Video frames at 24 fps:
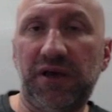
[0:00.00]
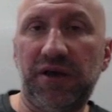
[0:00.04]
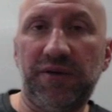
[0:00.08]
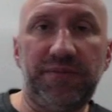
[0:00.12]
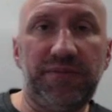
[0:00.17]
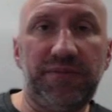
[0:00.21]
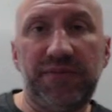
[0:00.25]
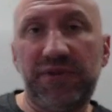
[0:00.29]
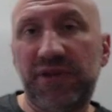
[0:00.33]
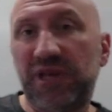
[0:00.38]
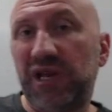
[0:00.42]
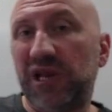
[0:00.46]

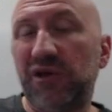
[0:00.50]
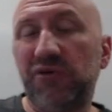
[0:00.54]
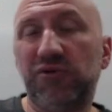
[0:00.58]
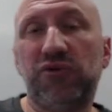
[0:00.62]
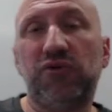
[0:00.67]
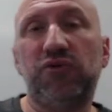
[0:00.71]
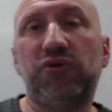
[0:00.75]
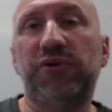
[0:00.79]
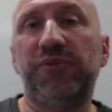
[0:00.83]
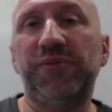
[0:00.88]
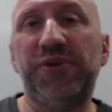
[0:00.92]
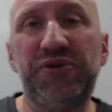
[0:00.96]
the
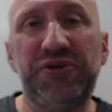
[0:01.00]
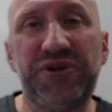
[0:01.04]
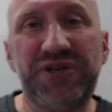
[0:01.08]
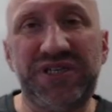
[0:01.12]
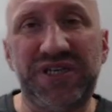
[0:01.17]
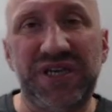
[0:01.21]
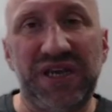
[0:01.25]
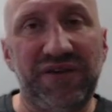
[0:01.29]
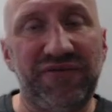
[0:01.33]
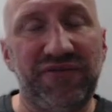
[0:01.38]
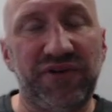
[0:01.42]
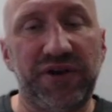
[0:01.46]
local
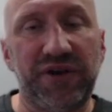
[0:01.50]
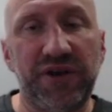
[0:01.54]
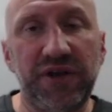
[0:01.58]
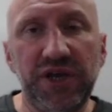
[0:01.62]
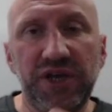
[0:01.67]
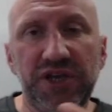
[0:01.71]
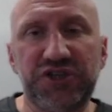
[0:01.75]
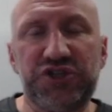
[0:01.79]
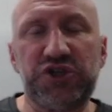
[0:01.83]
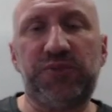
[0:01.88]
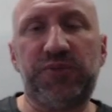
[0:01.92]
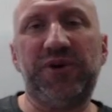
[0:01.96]
community
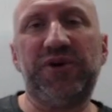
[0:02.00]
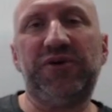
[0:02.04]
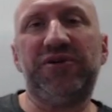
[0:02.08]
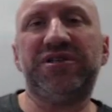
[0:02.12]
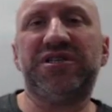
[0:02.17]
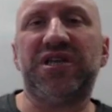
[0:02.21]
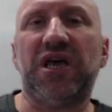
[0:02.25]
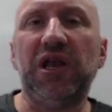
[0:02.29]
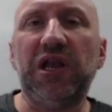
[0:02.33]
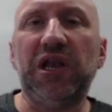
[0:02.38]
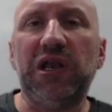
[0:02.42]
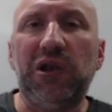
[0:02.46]
even. To
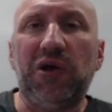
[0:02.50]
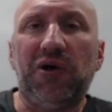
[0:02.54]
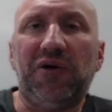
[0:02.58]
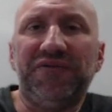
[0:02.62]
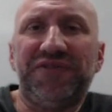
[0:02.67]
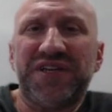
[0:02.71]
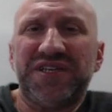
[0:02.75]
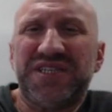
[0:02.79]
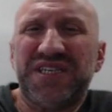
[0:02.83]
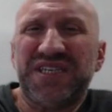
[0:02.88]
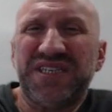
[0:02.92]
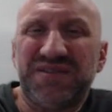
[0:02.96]
be honest, a
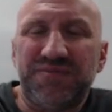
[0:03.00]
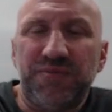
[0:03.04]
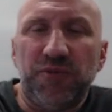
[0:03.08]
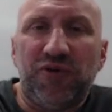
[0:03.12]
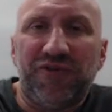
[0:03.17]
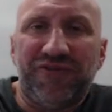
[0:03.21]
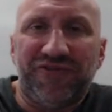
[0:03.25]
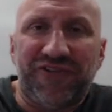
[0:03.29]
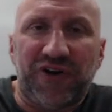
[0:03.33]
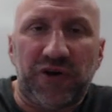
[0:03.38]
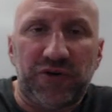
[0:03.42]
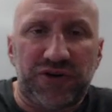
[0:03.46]
lot of this
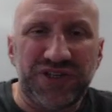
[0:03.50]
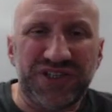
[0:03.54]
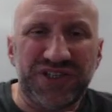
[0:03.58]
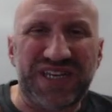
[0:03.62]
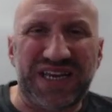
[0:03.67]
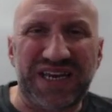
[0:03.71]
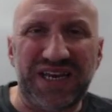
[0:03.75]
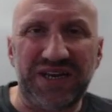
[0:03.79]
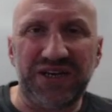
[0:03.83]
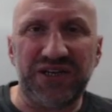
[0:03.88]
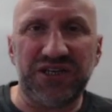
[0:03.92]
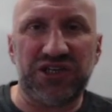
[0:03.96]
is more
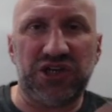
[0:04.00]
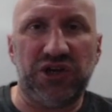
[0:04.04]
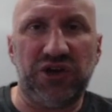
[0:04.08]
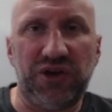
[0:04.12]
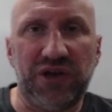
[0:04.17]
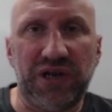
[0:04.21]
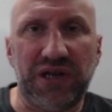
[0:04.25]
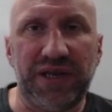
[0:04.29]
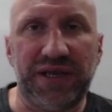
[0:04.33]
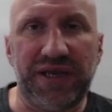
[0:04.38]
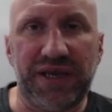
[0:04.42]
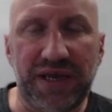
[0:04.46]
focused
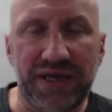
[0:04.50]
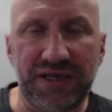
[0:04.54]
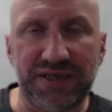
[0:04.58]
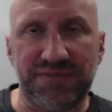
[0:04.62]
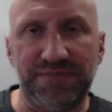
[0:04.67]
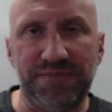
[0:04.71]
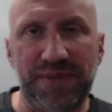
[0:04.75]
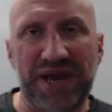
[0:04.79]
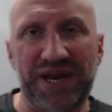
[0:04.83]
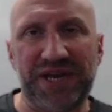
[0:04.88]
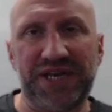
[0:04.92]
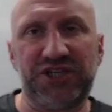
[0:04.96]
internally.
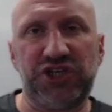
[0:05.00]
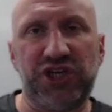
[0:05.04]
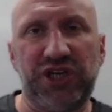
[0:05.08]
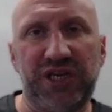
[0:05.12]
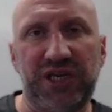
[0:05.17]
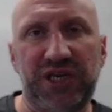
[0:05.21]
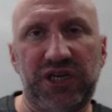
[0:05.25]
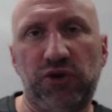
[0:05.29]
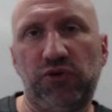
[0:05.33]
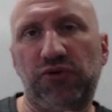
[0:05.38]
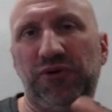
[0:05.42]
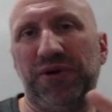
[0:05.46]
It's
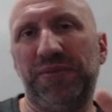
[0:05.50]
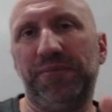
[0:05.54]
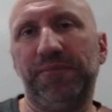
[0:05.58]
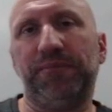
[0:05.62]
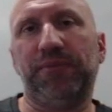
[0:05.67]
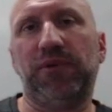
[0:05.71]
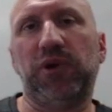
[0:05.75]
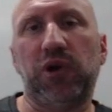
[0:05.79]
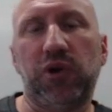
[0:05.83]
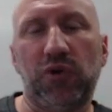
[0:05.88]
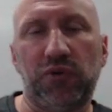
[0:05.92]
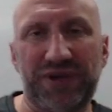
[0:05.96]
managing your
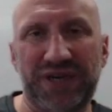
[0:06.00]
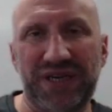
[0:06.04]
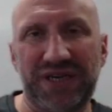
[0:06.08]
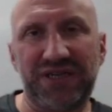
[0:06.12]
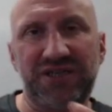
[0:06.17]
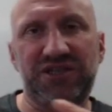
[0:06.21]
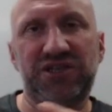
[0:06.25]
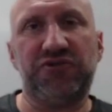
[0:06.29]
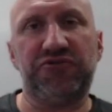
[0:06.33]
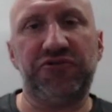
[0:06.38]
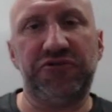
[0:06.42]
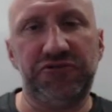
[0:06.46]

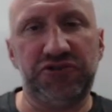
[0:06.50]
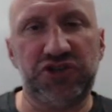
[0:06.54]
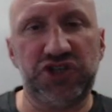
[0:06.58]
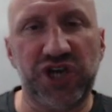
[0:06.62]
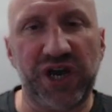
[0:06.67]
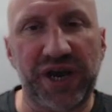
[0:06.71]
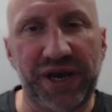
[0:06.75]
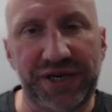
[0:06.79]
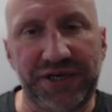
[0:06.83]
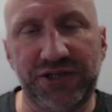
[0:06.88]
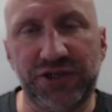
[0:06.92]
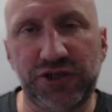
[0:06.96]
employees
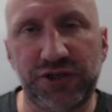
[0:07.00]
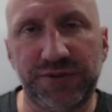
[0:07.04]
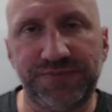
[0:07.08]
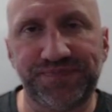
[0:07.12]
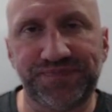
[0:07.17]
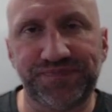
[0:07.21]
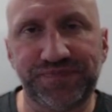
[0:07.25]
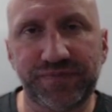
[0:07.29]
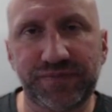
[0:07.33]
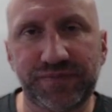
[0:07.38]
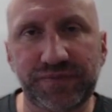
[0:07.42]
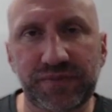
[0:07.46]
through
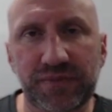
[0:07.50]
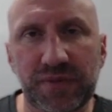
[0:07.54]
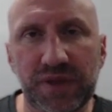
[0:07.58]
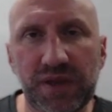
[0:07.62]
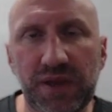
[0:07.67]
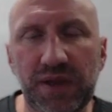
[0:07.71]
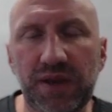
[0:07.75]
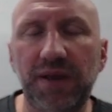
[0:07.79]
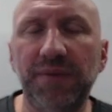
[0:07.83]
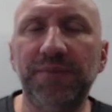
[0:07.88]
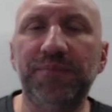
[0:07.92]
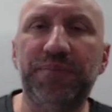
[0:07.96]
change.
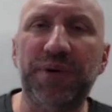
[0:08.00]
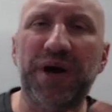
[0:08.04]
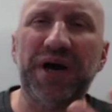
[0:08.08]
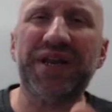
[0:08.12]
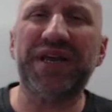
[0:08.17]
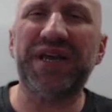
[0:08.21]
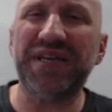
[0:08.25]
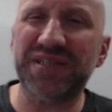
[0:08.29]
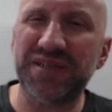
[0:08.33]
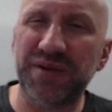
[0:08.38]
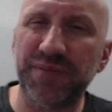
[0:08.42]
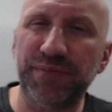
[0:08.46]

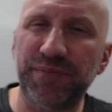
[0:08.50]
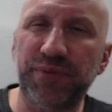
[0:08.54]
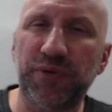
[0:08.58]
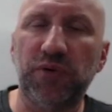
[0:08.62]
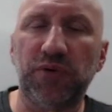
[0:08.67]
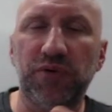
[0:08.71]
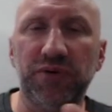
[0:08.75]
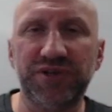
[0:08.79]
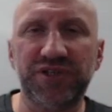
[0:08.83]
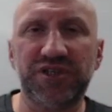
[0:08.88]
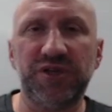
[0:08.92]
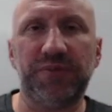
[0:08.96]
But it is
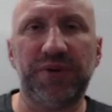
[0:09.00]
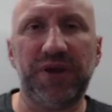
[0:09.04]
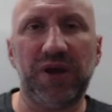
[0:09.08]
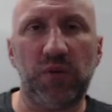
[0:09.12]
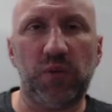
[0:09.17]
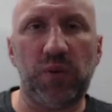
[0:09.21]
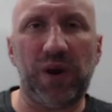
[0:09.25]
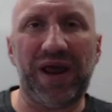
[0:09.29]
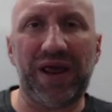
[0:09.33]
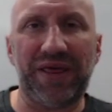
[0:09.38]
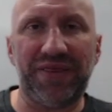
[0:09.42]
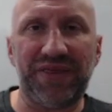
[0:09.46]
important to
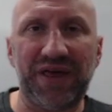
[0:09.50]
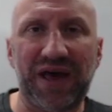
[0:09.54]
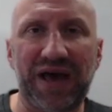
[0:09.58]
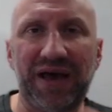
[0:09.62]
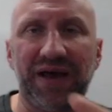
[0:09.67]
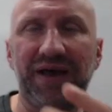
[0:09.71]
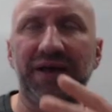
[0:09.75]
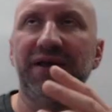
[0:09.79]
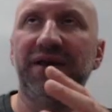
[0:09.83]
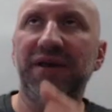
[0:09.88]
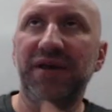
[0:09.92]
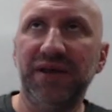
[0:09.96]
be aware
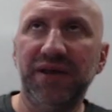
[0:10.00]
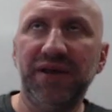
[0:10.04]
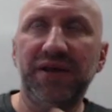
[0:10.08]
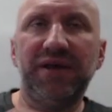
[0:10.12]
that